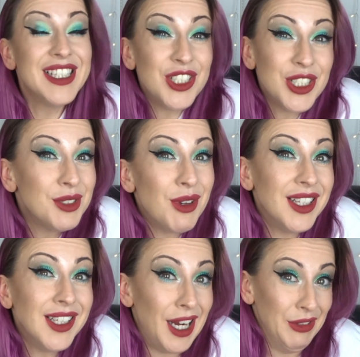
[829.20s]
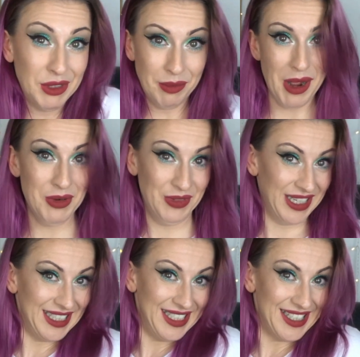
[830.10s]
just what life's about
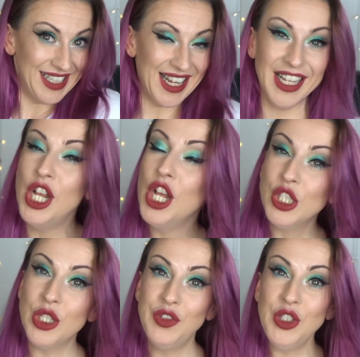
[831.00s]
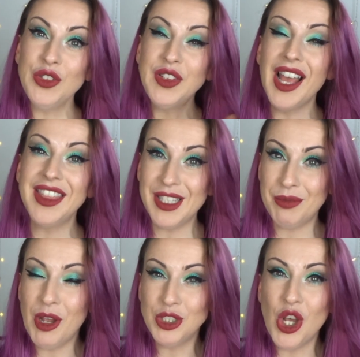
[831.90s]
really, isn't it? So if you've liked this
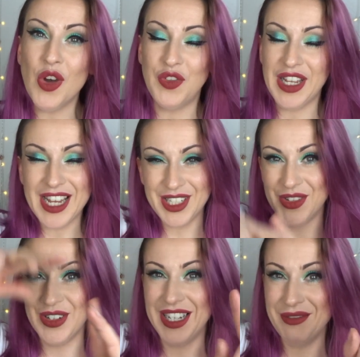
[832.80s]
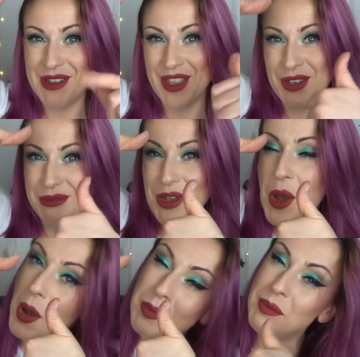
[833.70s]
one, don't forget to go and give me a thumbs
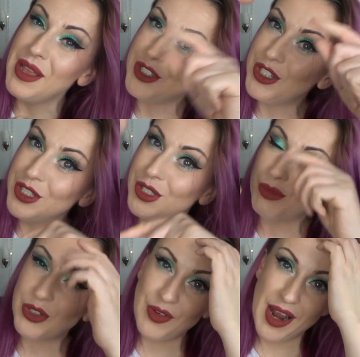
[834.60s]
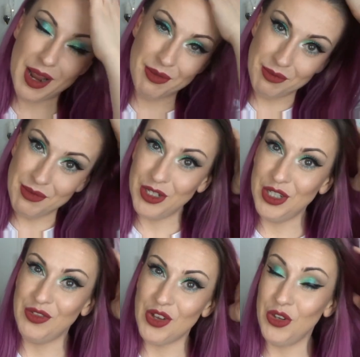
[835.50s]
up. Make sure you subscribe and make
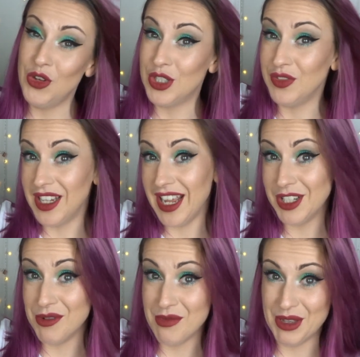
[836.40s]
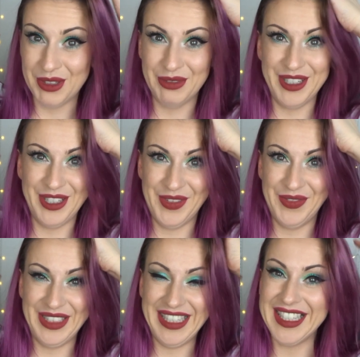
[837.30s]
sure you've got the notification bell switched on,
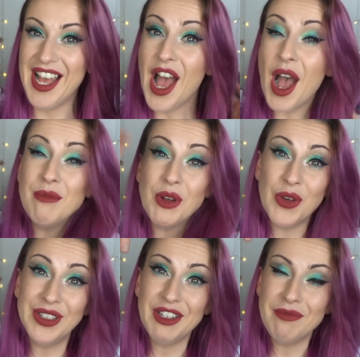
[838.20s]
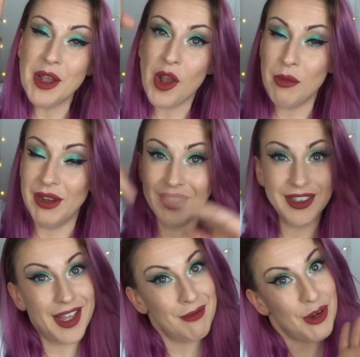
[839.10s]
please. Go and leave me a comment
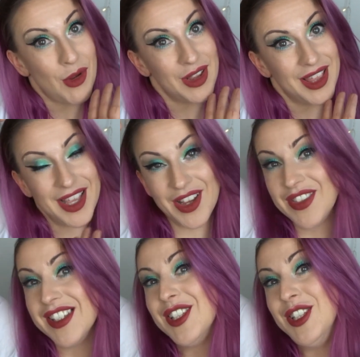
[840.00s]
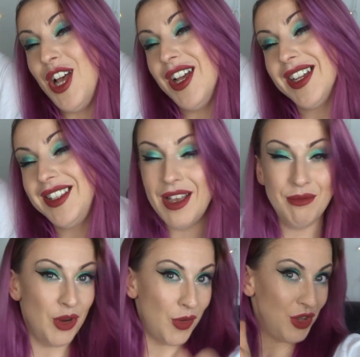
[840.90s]
and let me know what you think of this look. Let
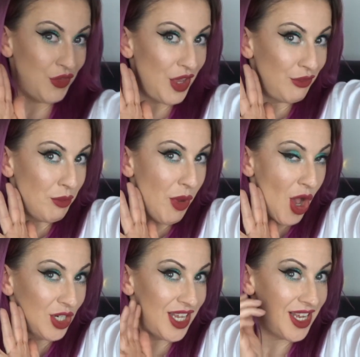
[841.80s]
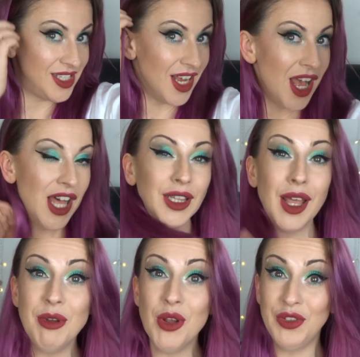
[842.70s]
me know what your favourite part is.
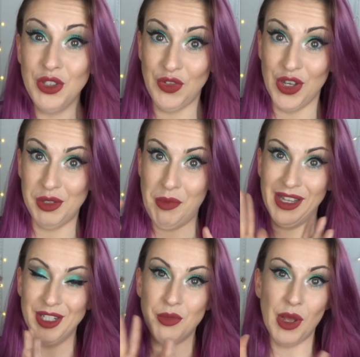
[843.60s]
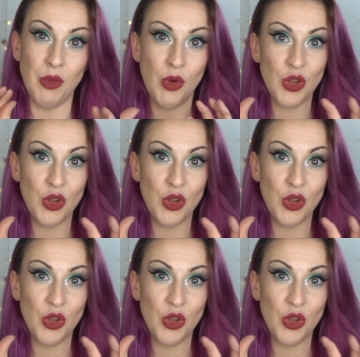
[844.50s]
Let me know if you've got this palette as well and